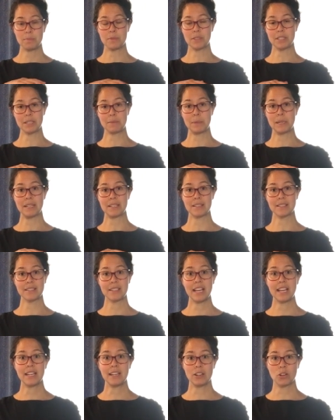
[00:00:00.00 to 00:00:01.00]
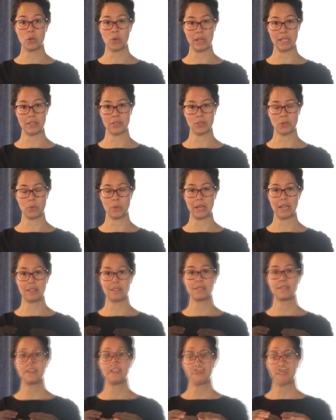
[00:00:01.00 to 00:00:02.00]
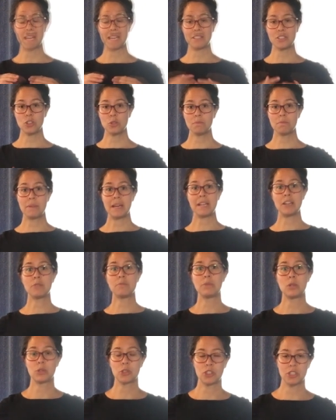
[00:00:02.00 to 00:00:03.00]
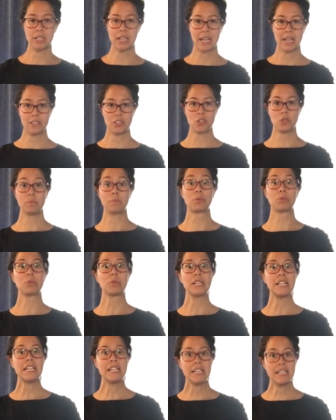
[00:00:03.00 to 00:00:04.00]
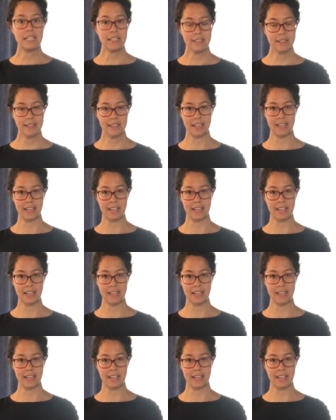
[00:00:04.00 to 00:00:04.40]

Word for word: slipping and sliding quite so well, as you make motion, as you breathe,